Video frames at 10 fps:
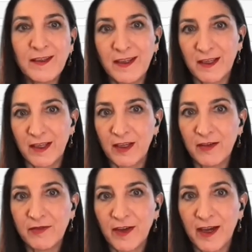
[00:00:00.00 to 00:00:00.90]

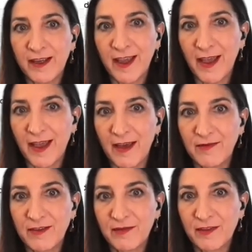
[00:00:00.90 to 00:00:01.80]
if I
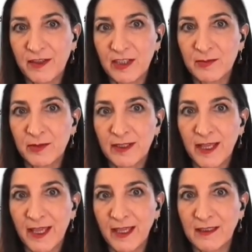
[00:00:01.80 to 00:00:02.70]
have the variable
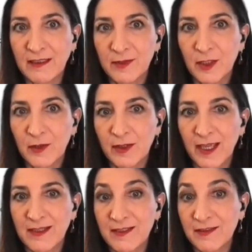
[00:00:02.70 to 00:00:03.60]
n,
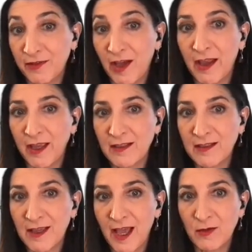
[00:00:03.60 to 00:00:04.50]
okay, defined
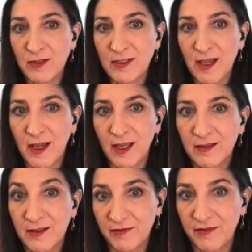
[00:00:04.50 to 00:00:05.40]

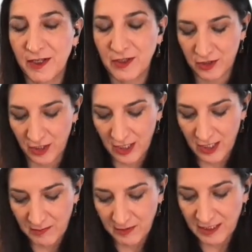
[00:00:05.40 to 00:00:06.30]
outside the function,
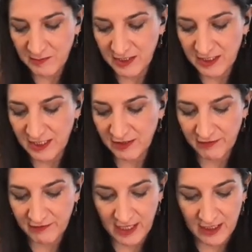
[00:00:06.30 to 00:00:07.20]
but let me give it
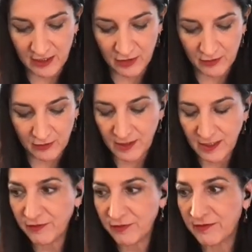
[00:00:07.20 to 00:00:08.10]
a value, a
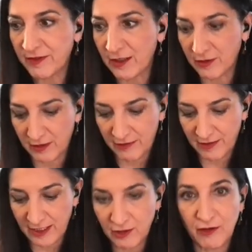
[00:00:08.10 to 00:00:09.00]
different value, a
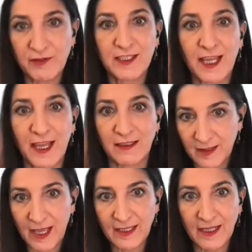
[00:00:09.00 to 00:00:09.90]
value of
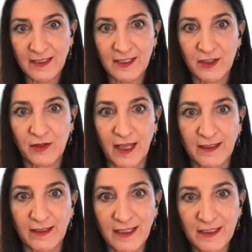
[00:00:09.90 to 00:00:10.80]
10 and execute
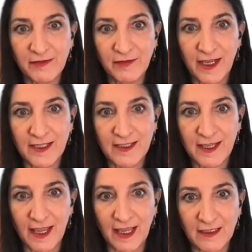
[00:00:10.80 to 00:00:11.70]
that. That defines
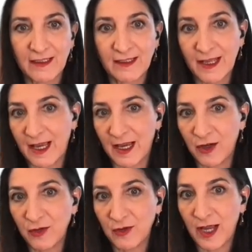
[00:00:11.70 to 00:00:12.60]
n
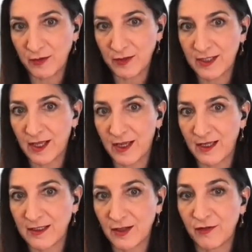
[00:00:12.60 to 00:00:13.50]
now
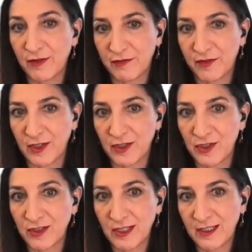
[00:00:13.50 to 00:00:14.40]
outside of the
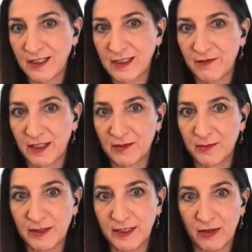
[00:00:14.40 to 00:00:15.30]
function and it's
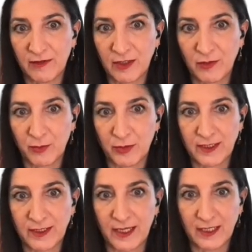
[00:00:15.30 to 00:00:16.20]
available. Now, if I do print
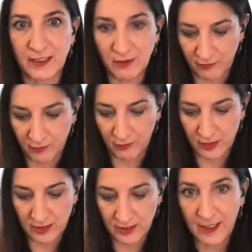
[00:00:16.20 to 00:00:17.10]
n, of
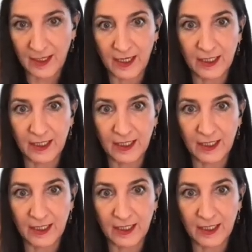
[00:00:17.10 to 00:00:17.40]
course, I